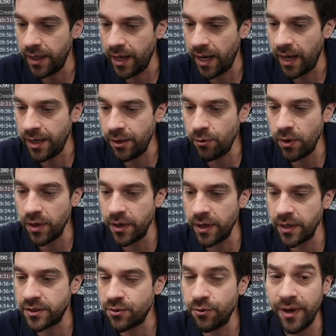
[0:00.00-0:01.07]
a new alert
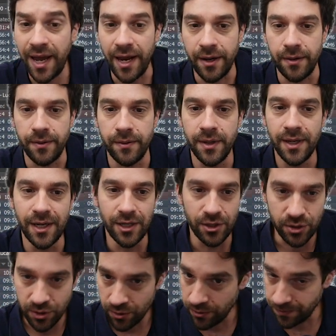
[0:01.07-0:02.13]
is created.
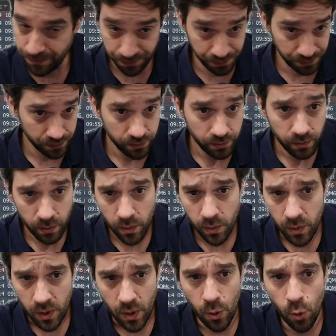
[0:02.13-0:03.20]
So
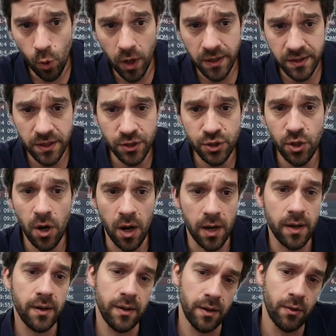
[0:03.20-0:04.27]
once the
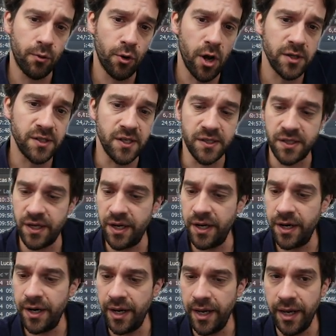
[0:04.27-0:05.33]
stock crosses
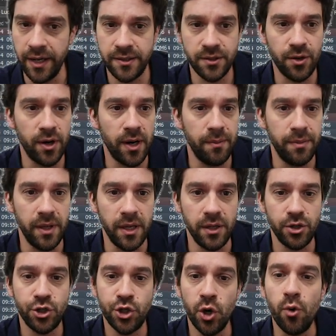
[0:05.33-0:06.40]
here, it's gonna be
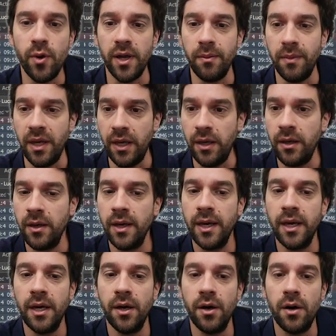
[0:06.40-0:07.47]
showing me
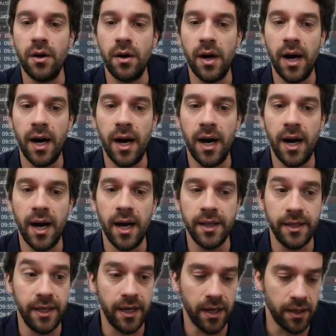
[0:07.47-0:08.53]

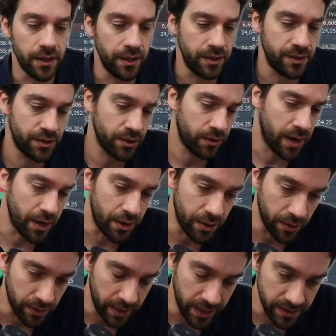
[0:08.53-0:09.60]
the alert. So I don't
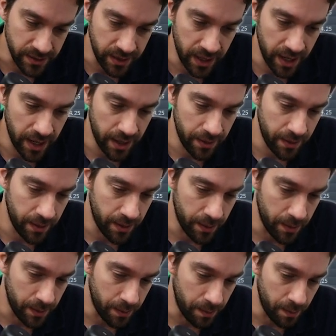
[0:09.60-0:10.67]
know, let's get
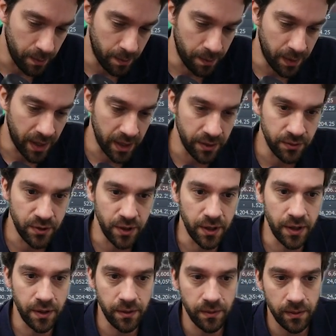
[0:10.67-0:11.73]

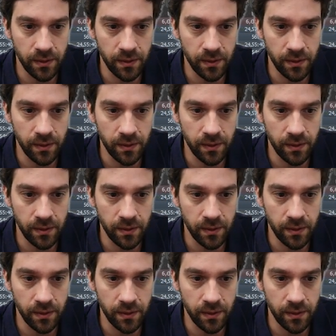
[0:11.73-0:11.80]
Palantir.